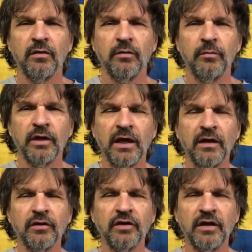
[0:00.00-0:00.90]

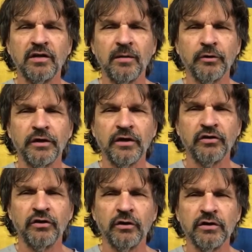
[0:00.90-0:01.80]
began to take table
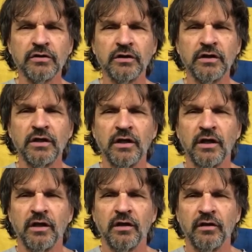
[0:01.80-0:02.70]
tennis seriously,
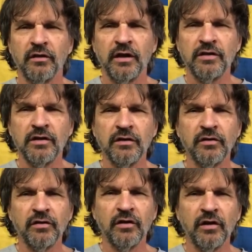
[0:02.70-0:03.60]
they
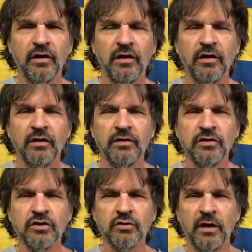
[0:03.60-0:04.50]
didn't
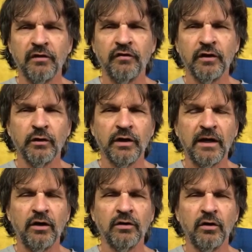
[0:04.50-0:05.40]
just try to figure it
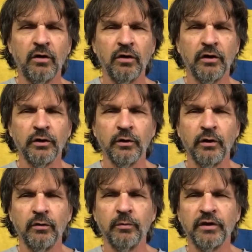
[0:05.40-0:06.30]
out all on their
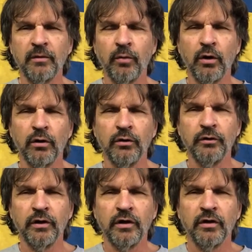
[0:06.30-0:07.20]
own, but they
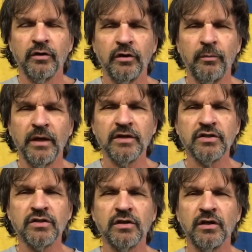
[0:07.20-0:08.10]
borrowed the
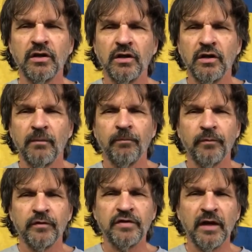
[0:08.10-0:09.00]
best
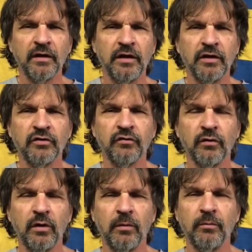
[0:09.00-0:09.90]
techniques
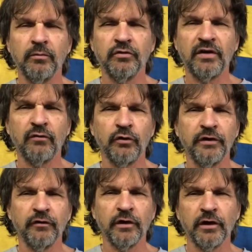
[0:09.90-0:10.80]
from several
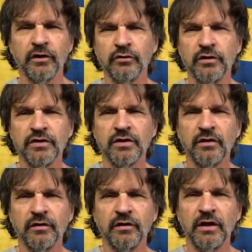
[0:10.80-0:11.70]
different countries.
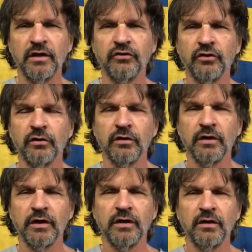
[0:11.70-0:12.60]
They
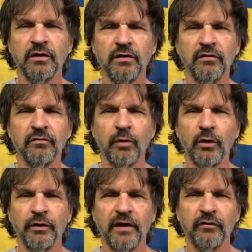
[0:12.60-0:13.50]
certainly have
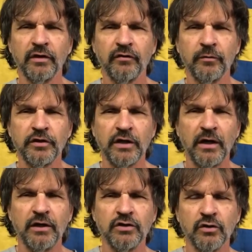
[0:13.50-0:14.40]
borrowed heavily from the
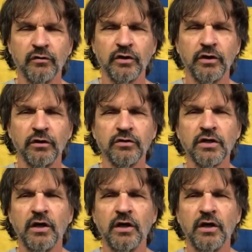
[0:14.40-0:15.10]
Chinese over the years,